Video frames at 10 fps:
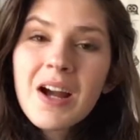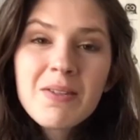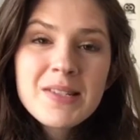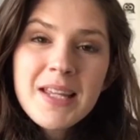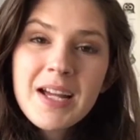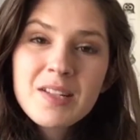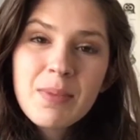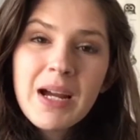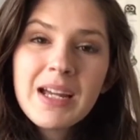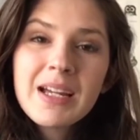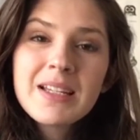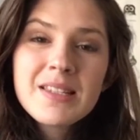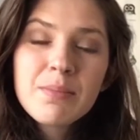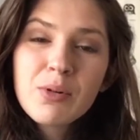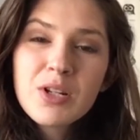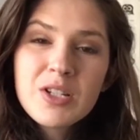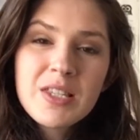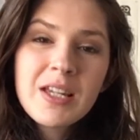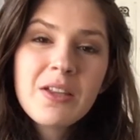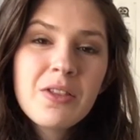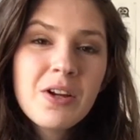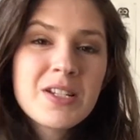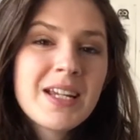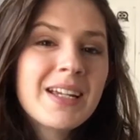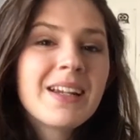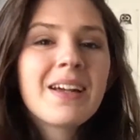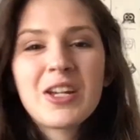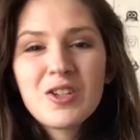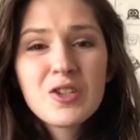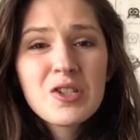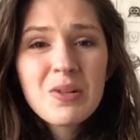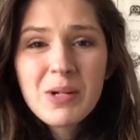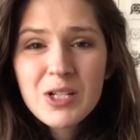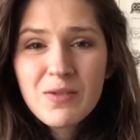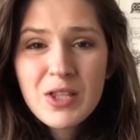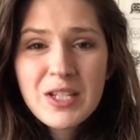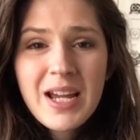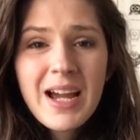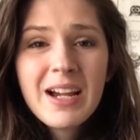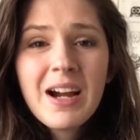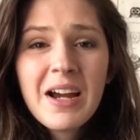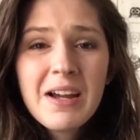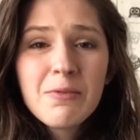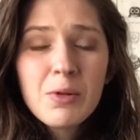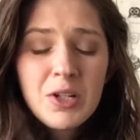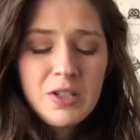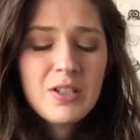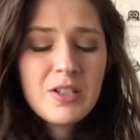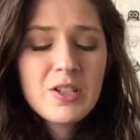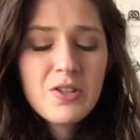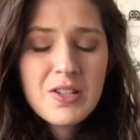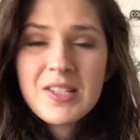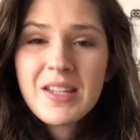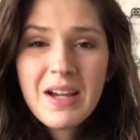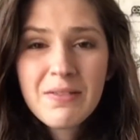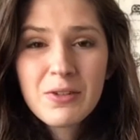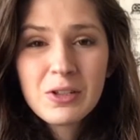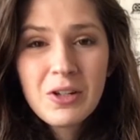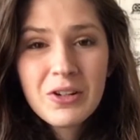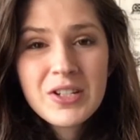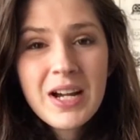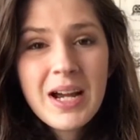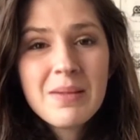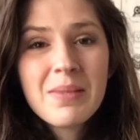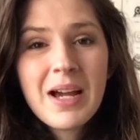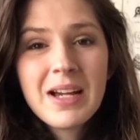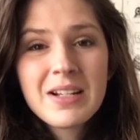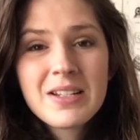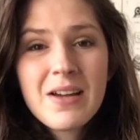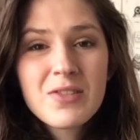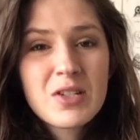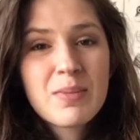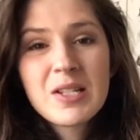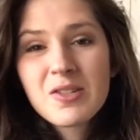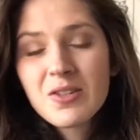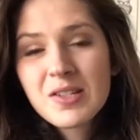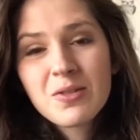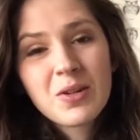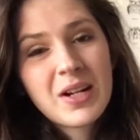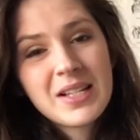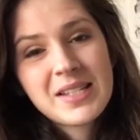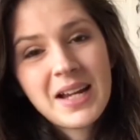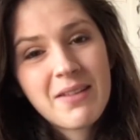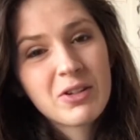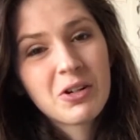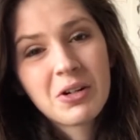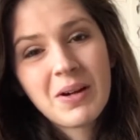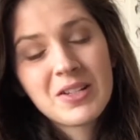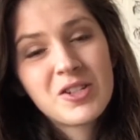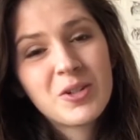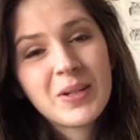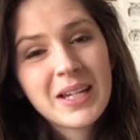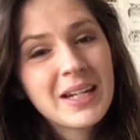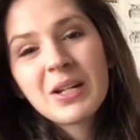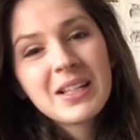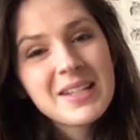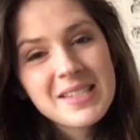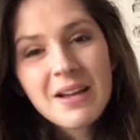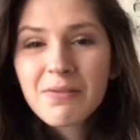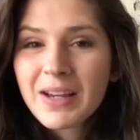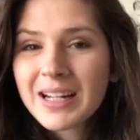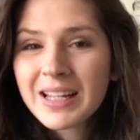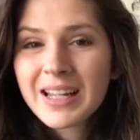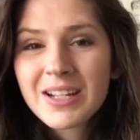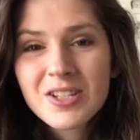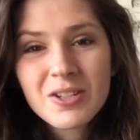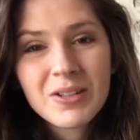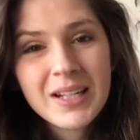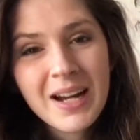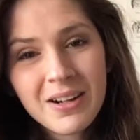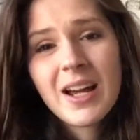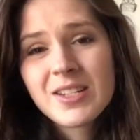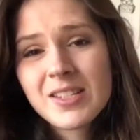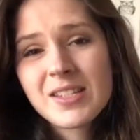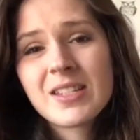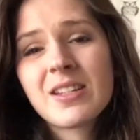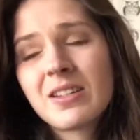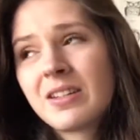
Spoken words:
I was tagged by It's a Bookish Thing 13. Thank you so much for the tag. I have wanted to do this tag for a long time and I've just been so disorganized I haven't got around to doing it. But at least I finally get to do it now. I just